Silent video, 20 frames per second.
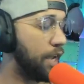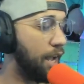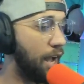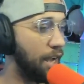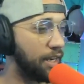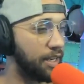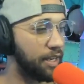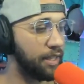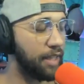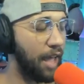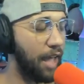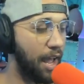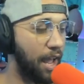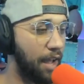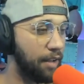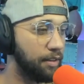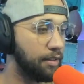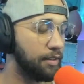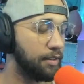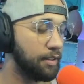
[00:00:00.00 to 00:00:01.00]
I need that.
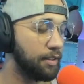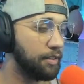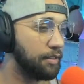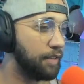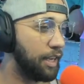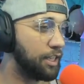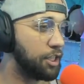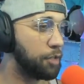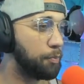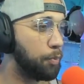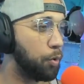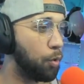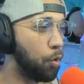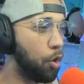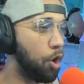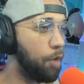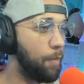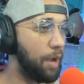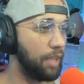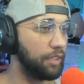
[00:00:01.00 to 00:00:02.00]
Like just pull
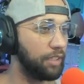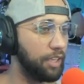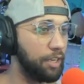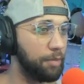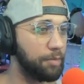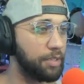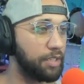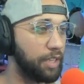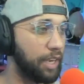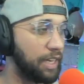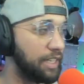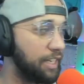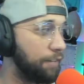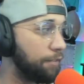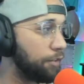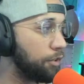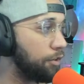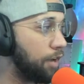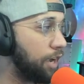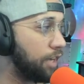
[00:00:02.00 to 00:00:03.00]
all my limbs in like a different
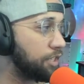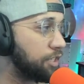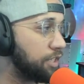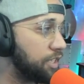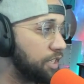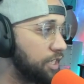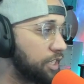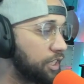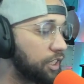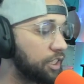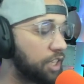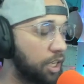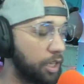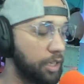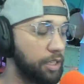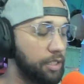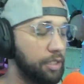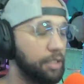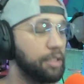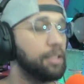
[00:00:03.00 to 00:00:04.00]
direction and just
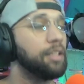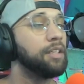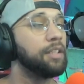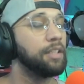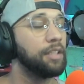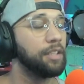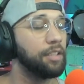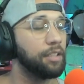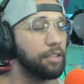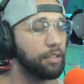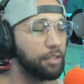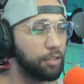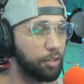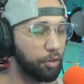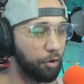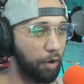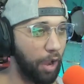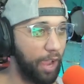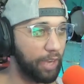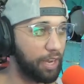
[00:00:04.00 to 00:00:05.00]

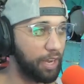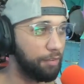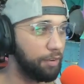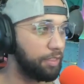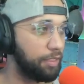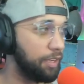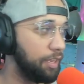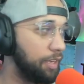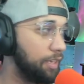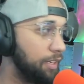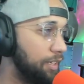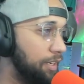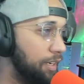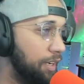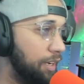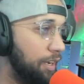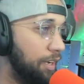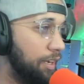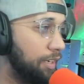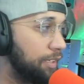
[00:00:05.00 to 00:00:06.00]
crack everything.
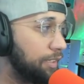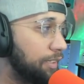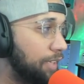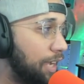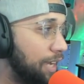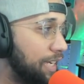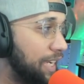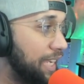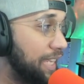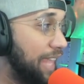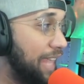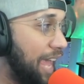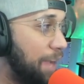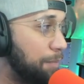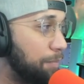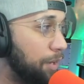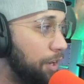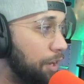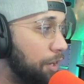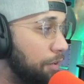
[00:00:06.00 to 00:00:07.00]
Ugh, I need that,
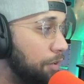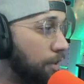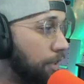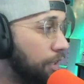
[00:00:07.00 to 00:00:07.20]
bro.